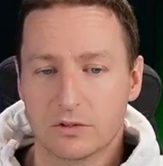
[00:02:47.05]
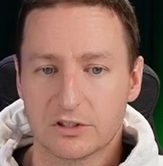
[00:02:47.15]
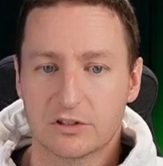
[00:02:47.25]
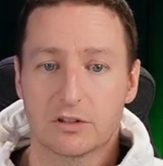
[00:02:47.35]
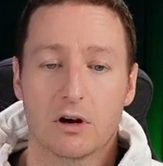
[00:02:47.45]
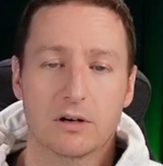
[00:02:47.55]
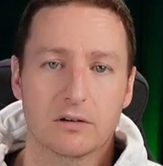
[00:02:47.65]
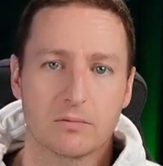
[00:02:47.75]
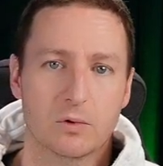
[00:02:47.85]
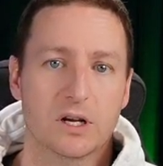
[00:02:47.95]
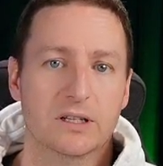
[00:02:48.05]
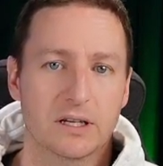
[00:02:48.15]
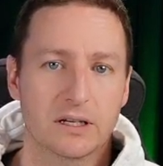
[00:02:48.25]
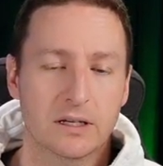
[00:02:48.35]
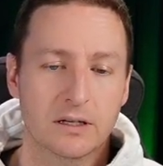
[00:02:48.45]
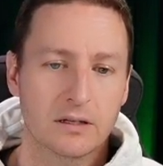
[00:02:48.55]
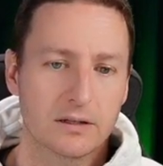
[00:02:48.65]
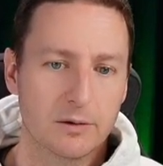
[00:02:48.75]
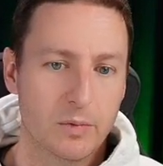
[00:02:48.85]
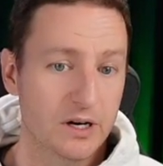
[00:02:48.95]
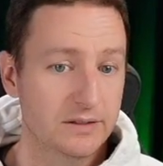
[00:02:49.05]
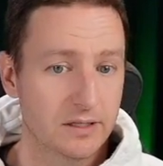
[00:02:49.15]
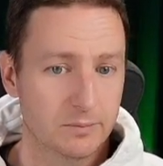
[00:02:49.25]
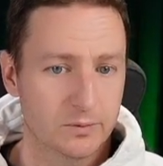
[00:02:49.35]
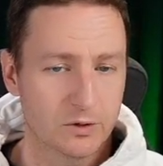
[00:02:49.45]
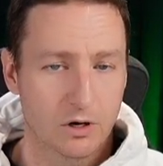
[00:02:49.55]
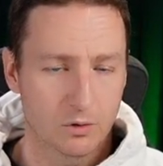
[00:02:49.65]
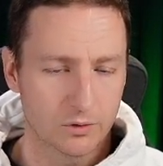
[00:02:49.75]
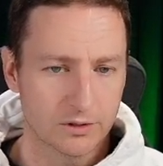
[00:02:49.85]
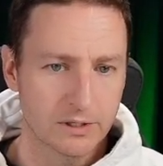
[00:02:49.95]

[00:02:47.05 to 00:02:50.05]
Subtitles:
start writing the Bicep code.